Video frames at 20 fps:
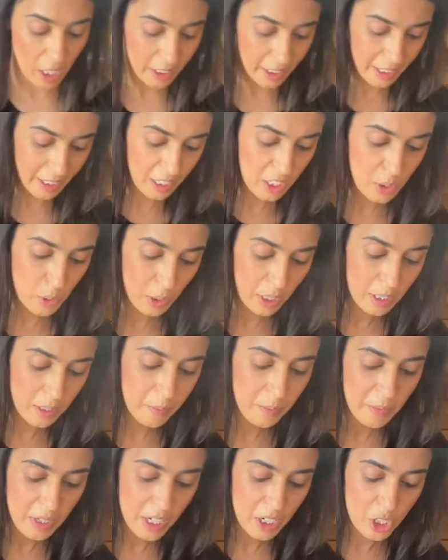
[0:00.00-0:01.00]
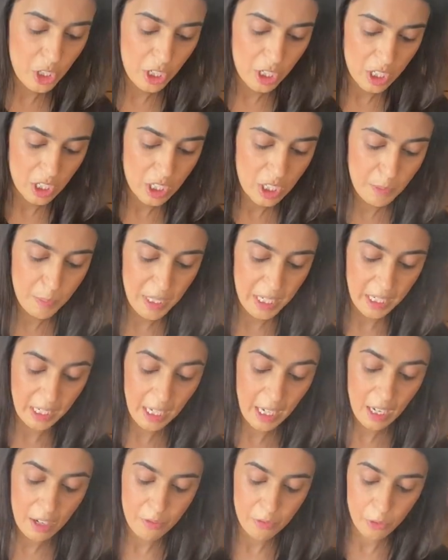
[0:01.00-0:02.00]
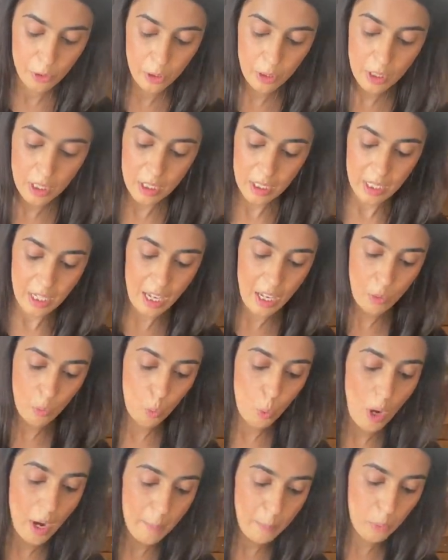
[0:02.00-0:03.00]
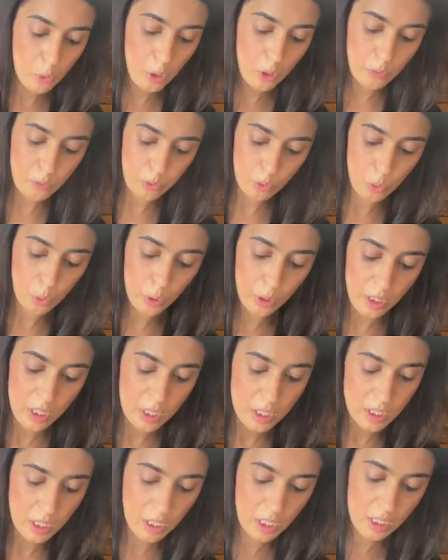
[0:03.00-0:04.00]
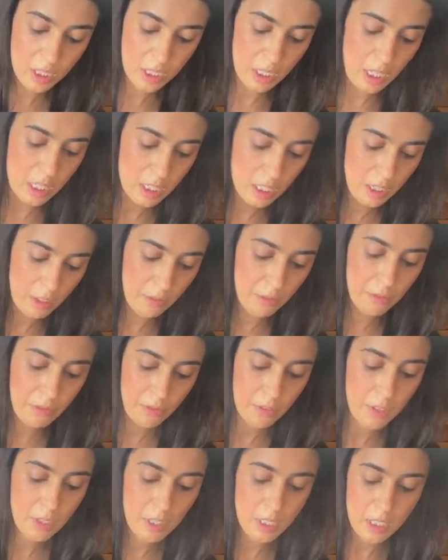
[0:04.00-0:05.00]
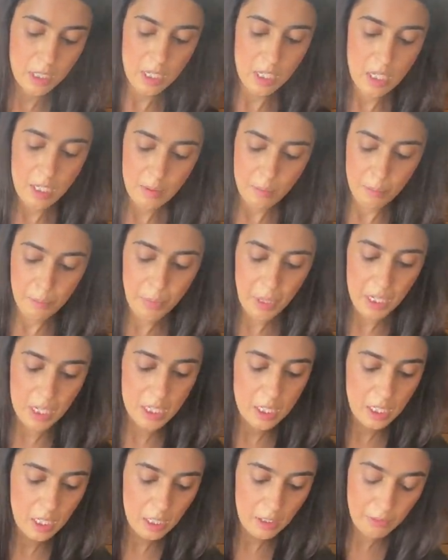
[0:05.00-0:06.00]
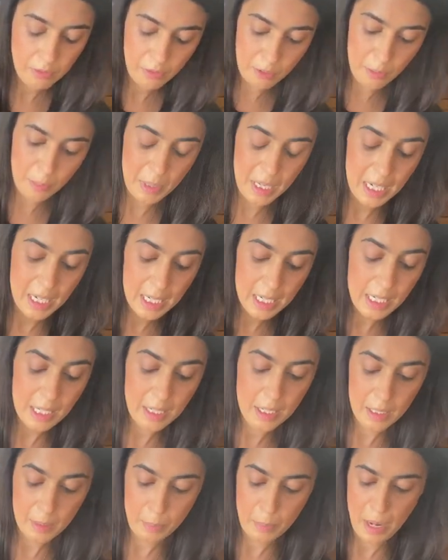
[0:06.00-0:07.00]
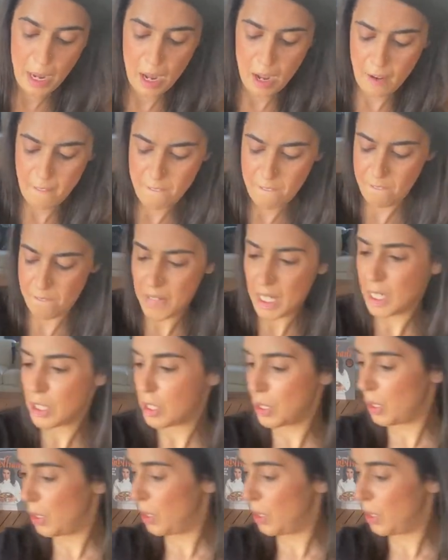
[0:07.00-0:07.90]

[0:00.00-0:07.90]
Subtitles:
the next one. Just be careful and wipe off all this excessive butter from here. Perfecto.